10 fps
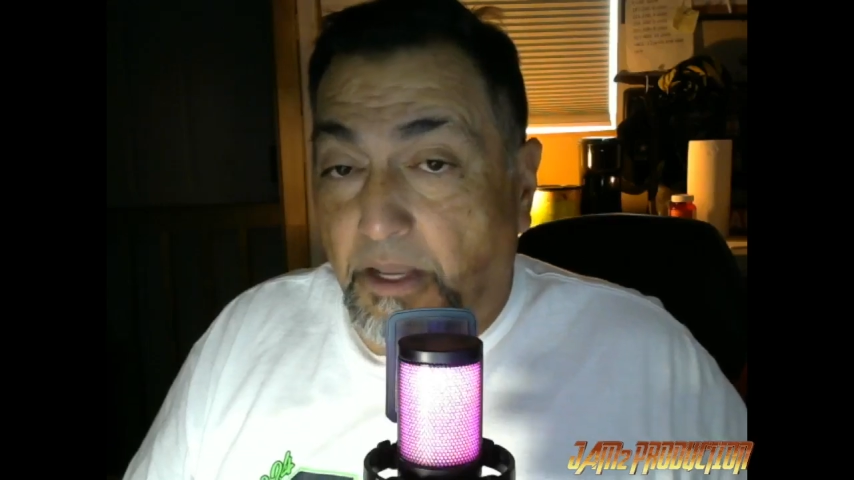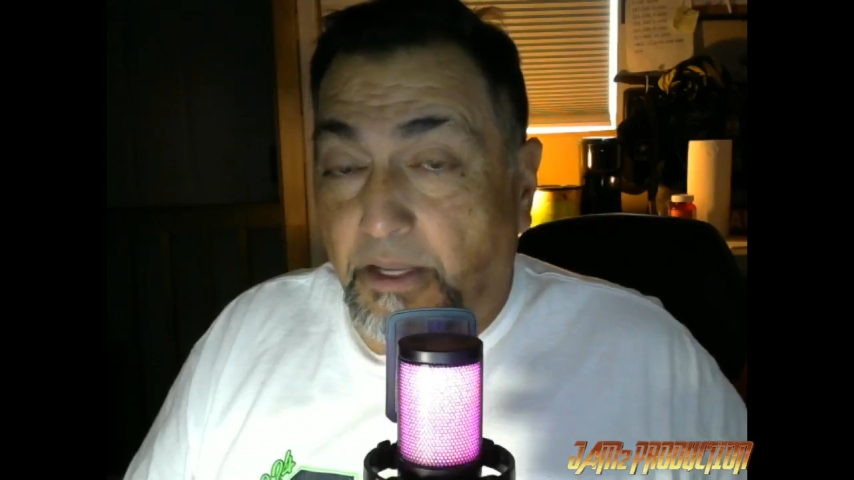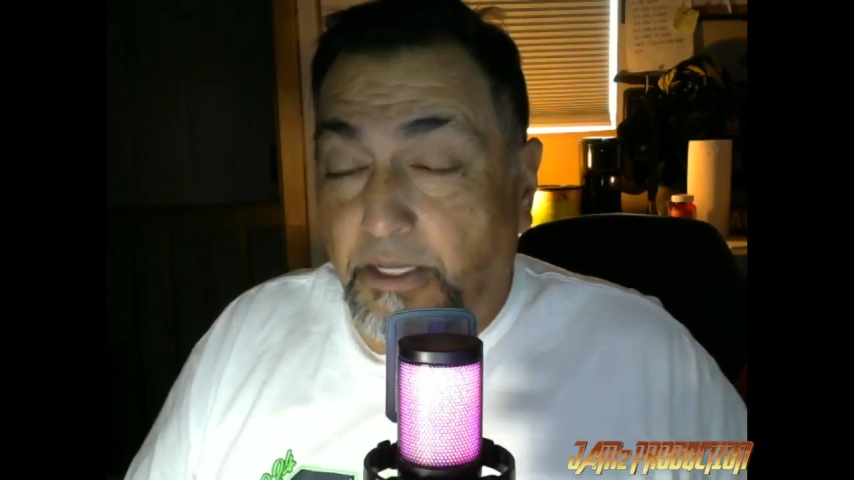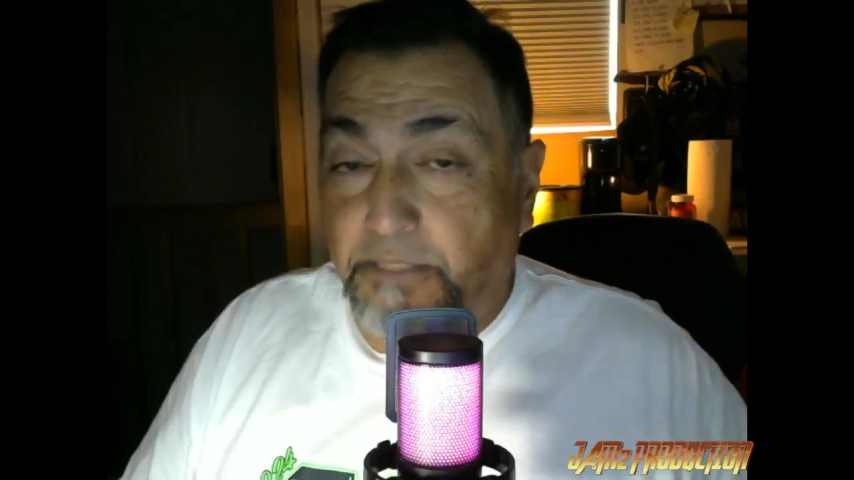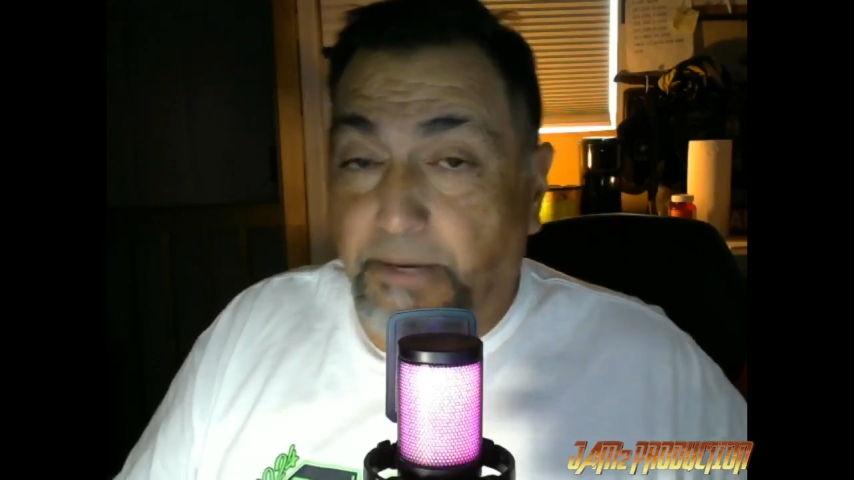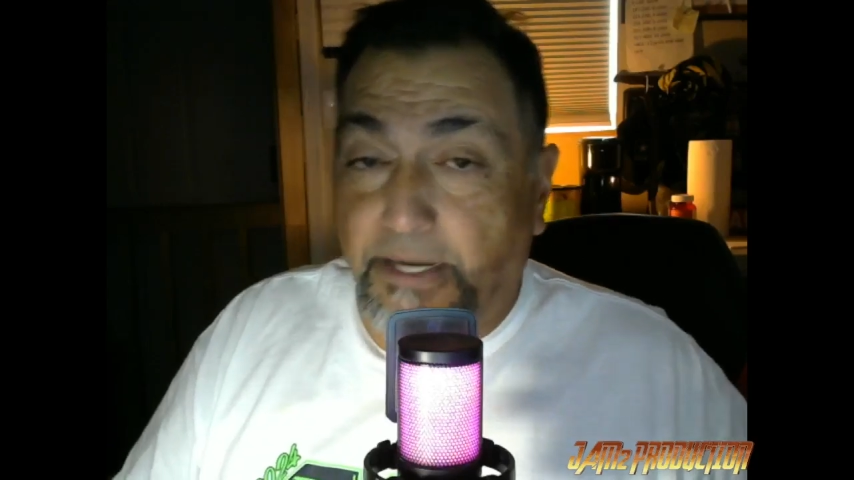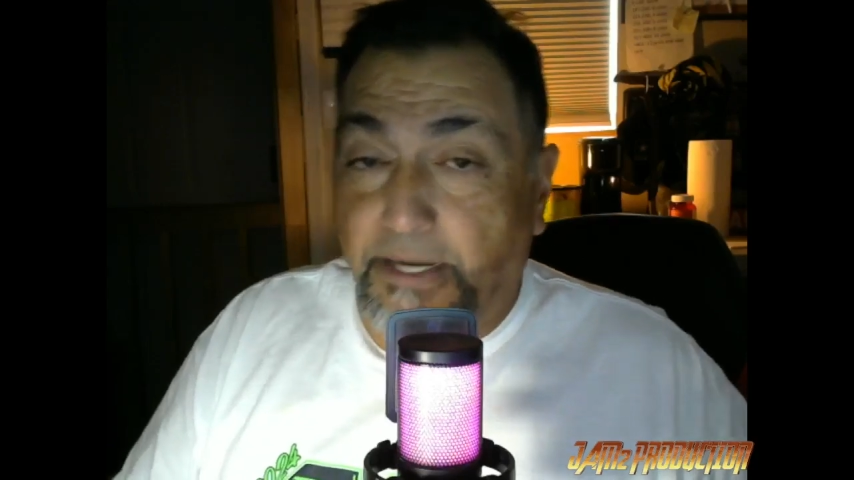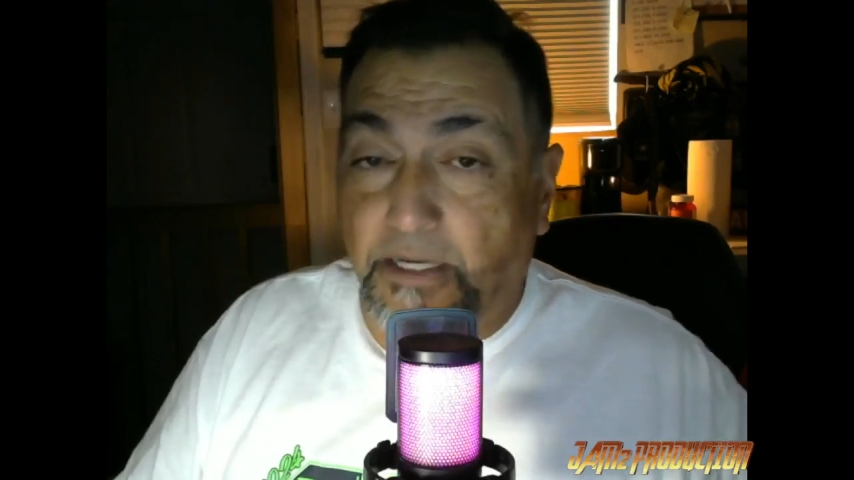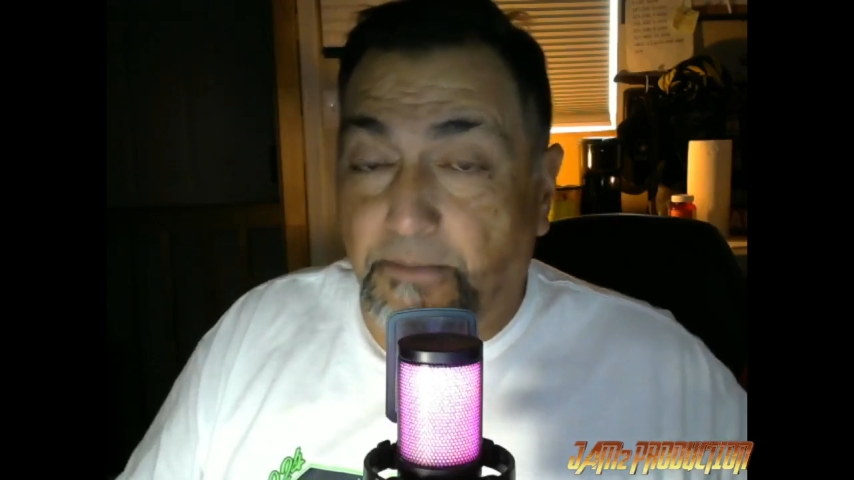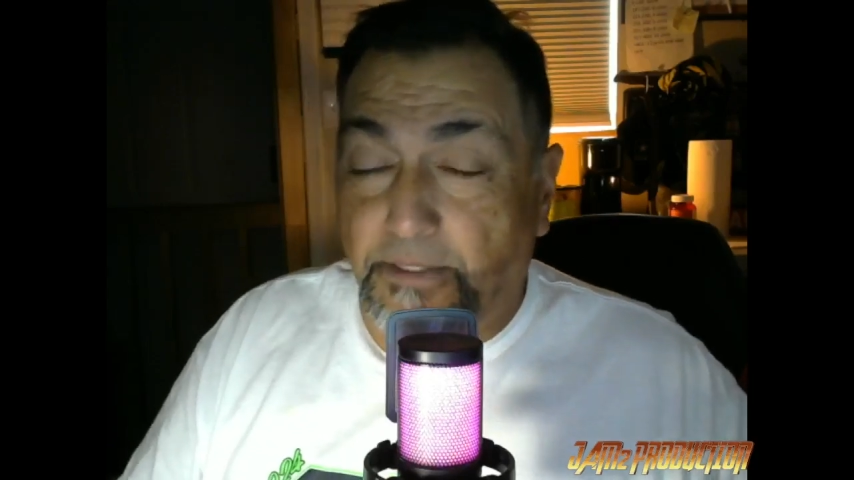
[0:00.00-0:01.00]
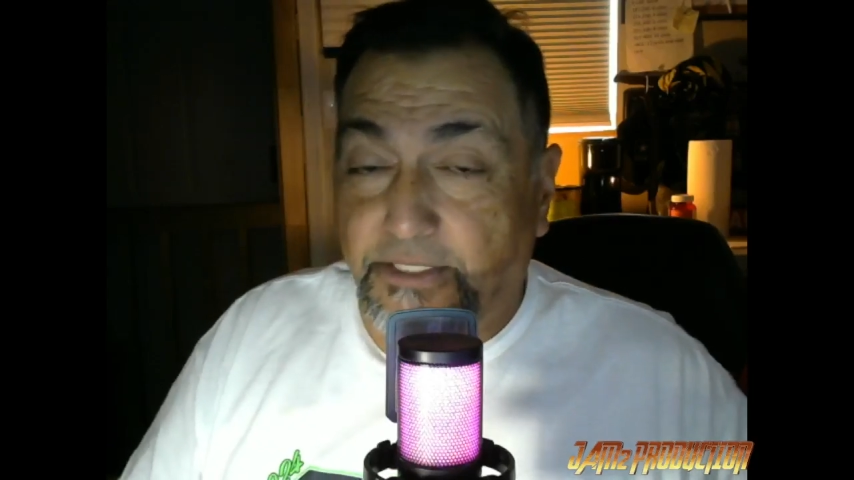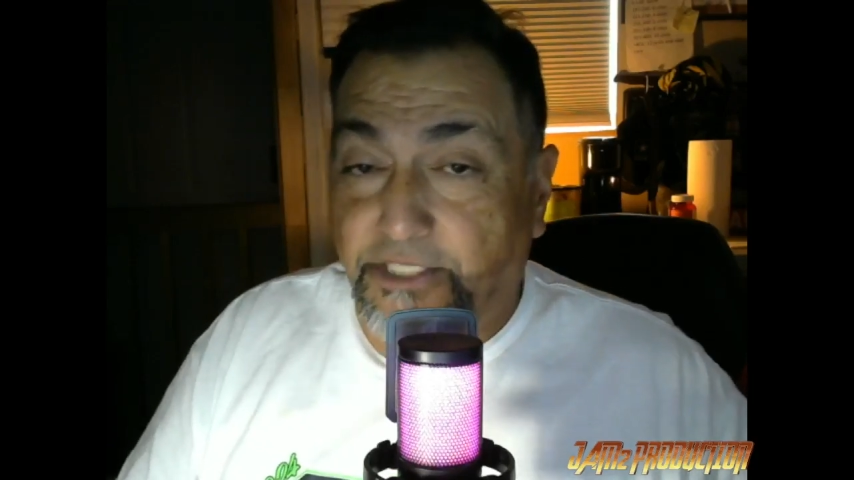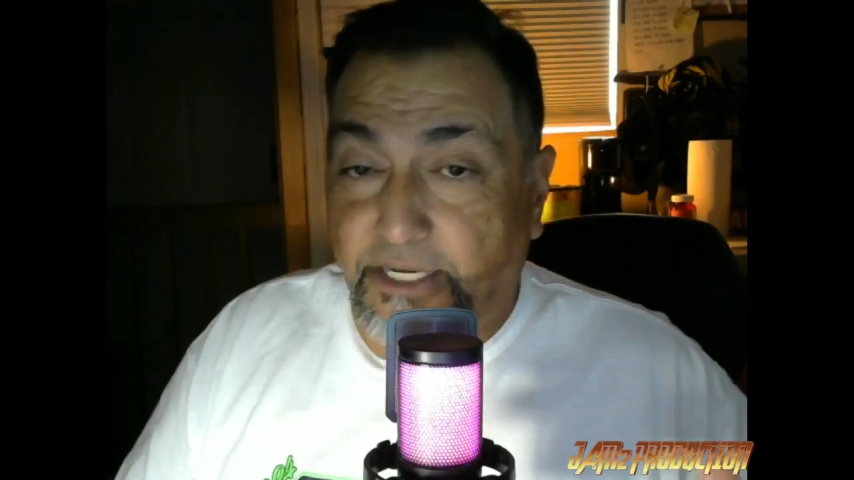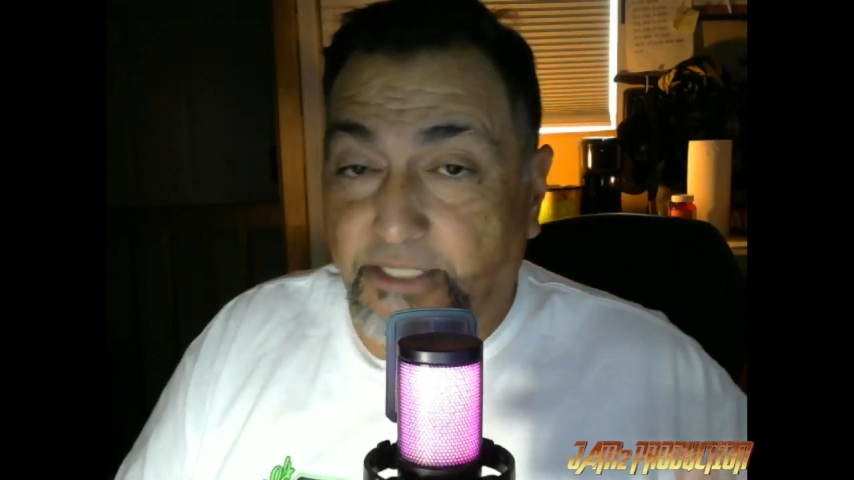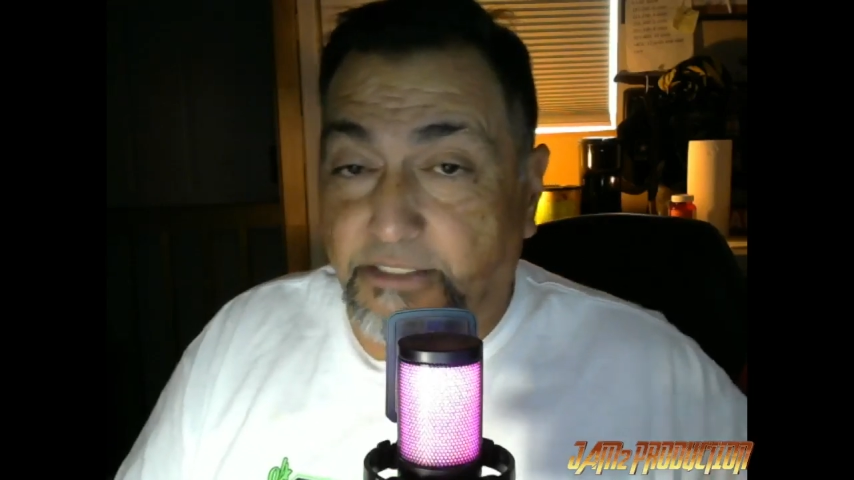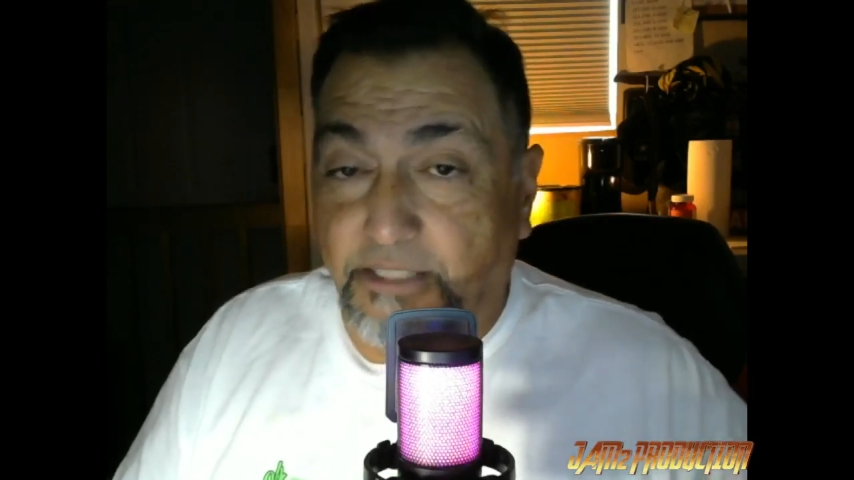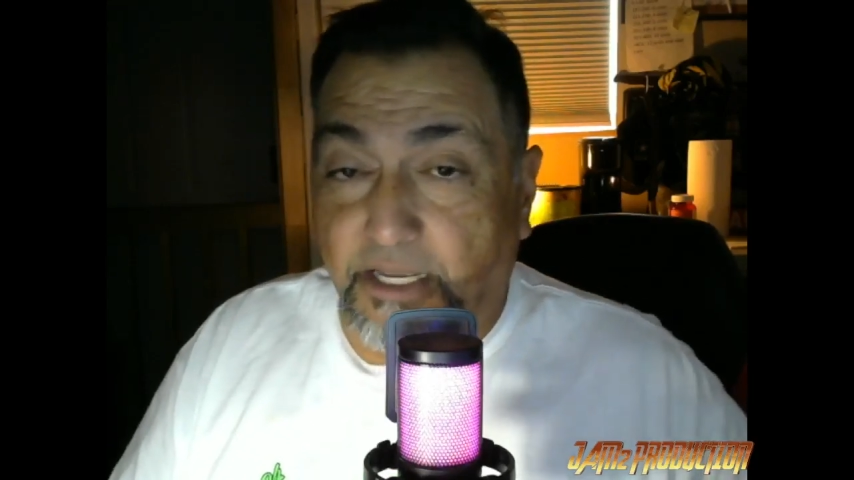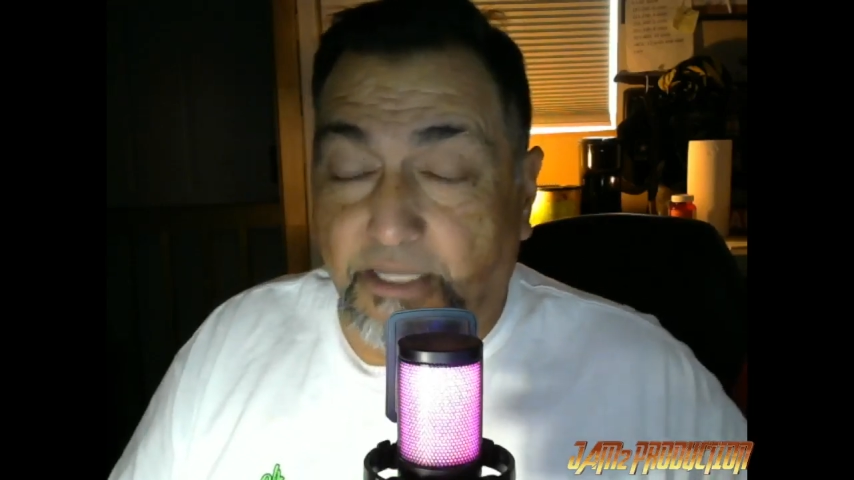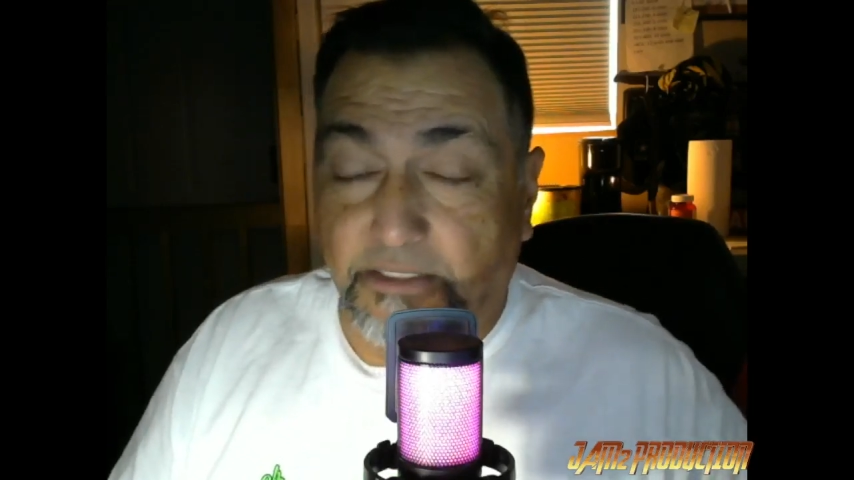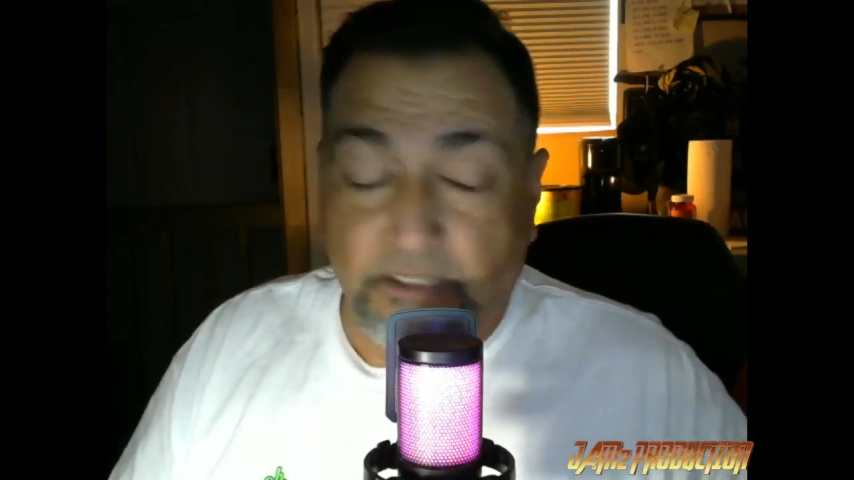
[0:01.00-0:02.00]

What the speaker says: He's paid a couple of chicks that